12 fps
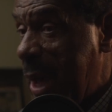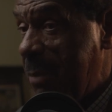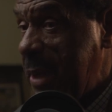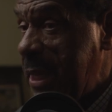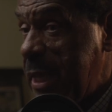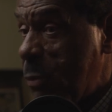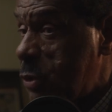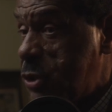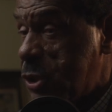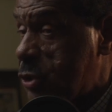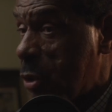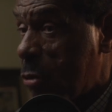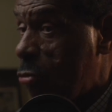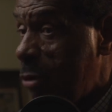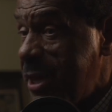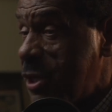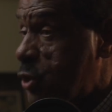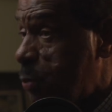I mean, it was just a
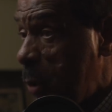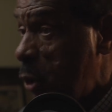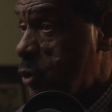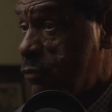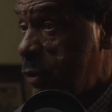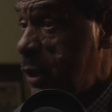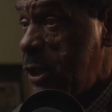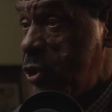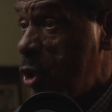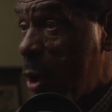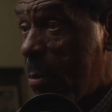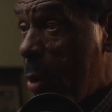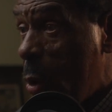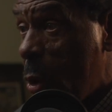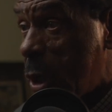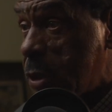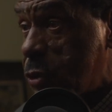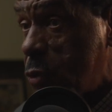great experience for these young
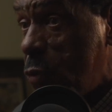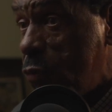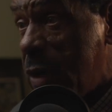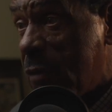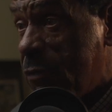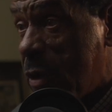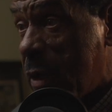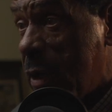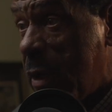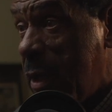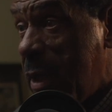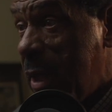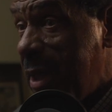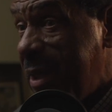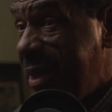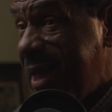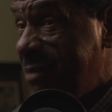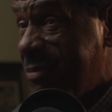boys who never
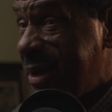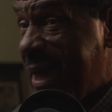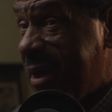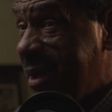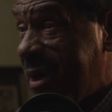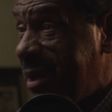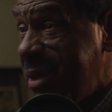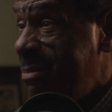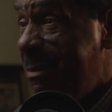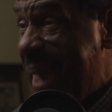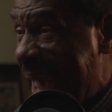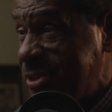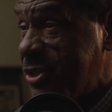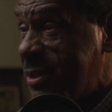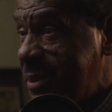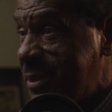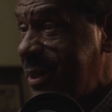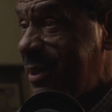
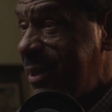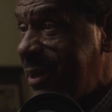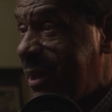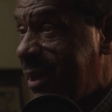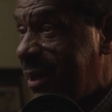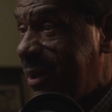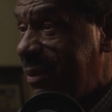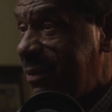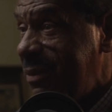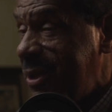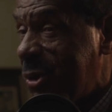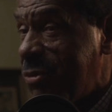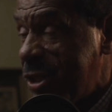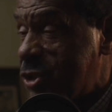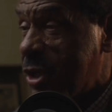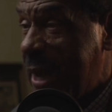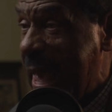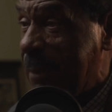imagined, this
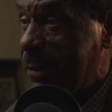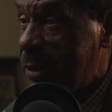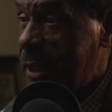could happen in